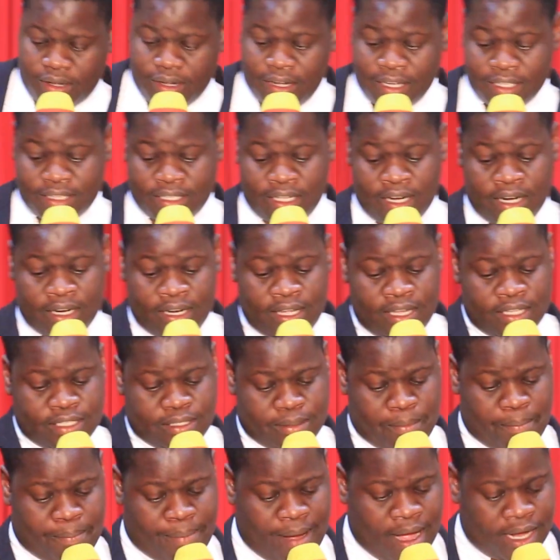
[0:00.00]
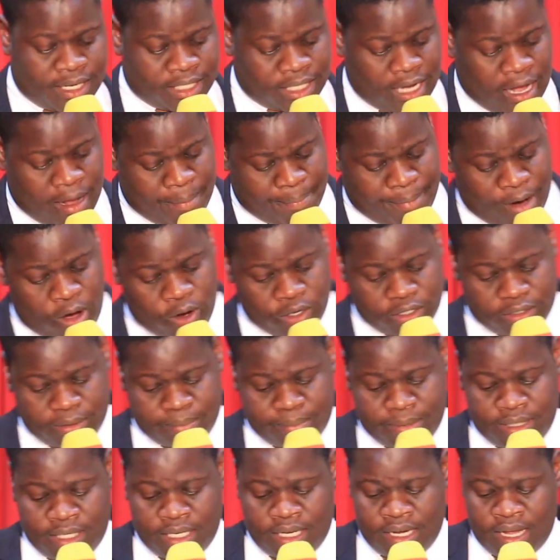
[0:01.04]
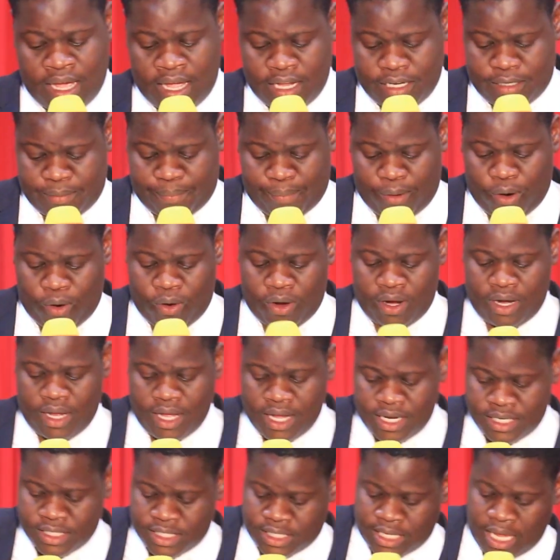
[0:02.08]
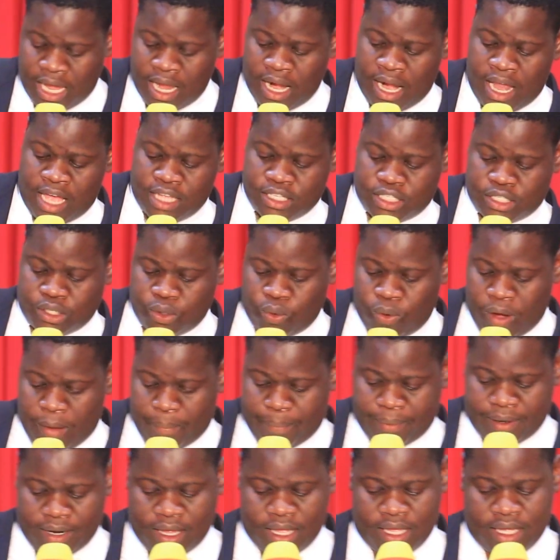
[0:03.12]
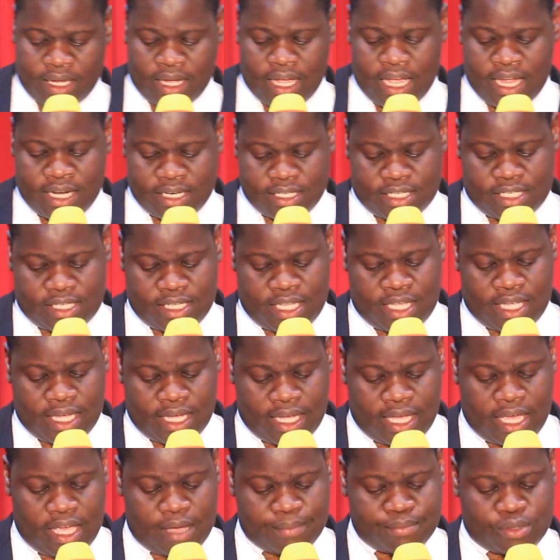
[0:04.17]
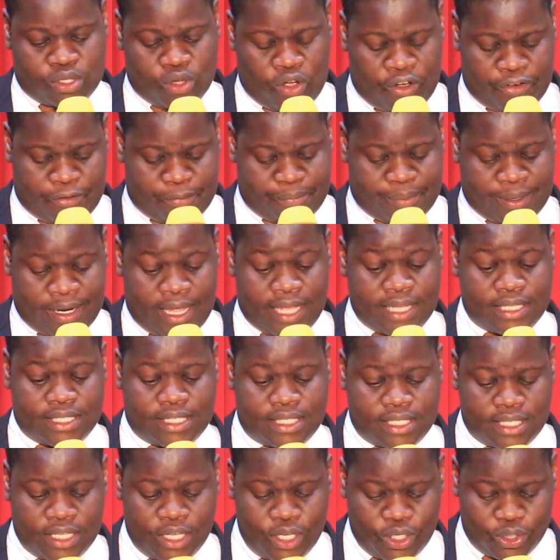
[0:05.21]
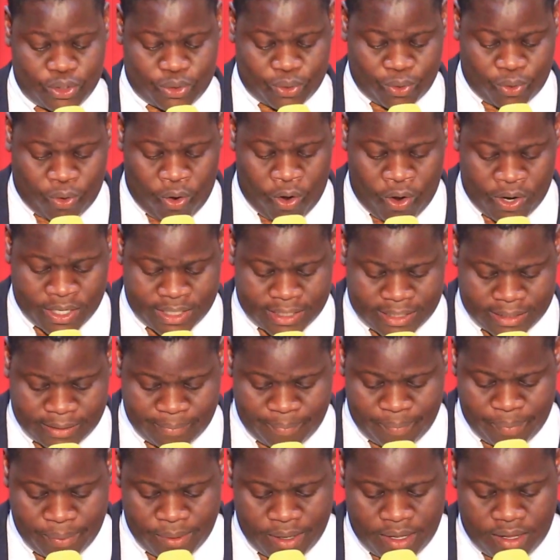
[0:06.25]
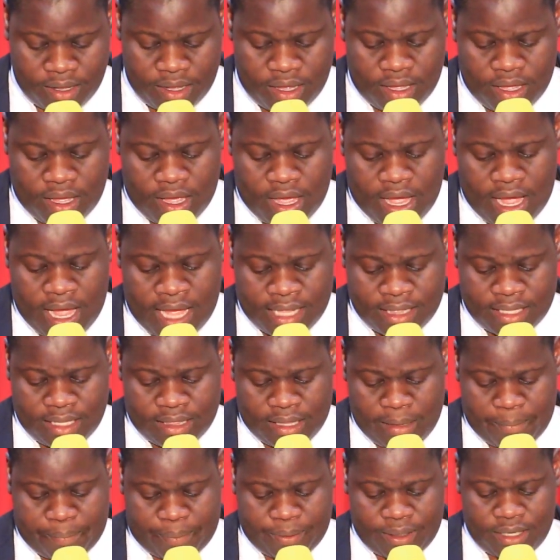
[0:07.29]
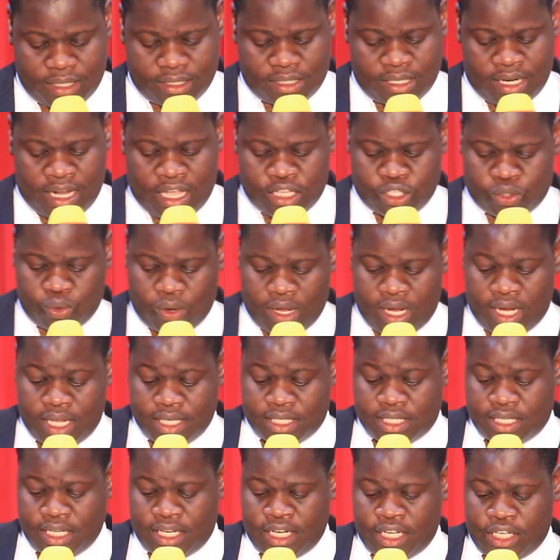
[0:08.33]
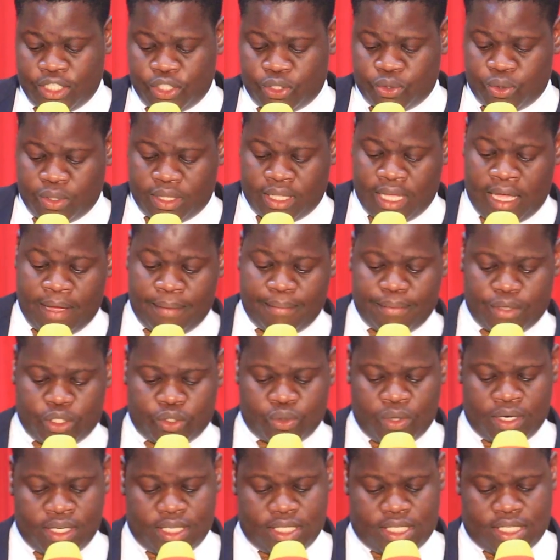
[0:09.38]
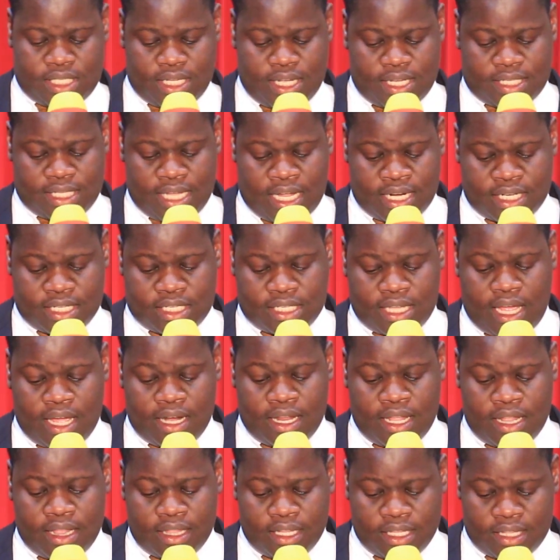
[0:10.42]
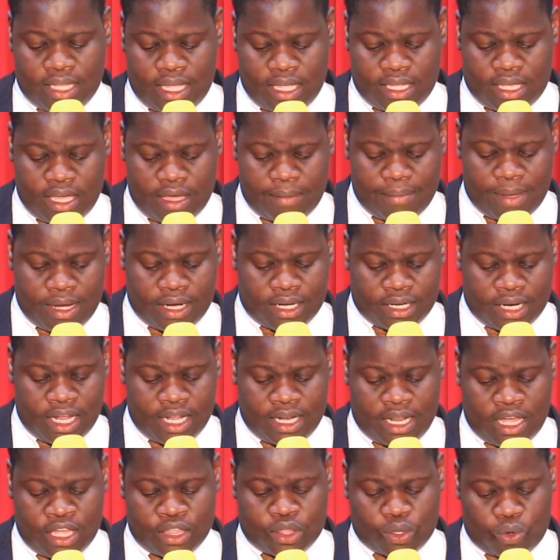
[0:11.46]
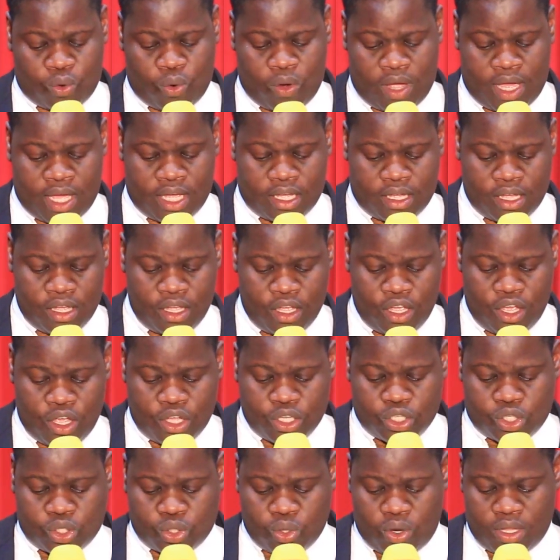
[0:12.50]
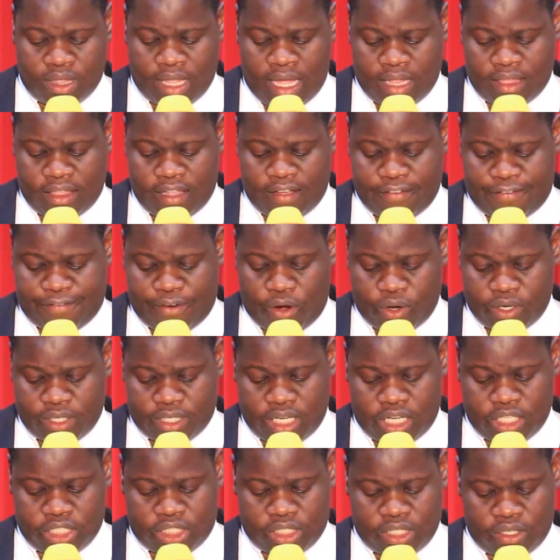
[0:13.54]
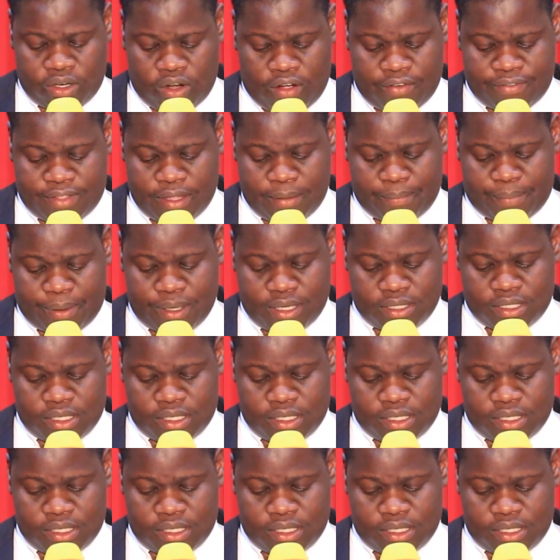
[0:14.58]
It reads, but about midnight, Paul and Silas were praying and singing hymns of praise to God. And the prisoners were listening to them. 26, and suddenly there came a great earthquake so that the foundation of the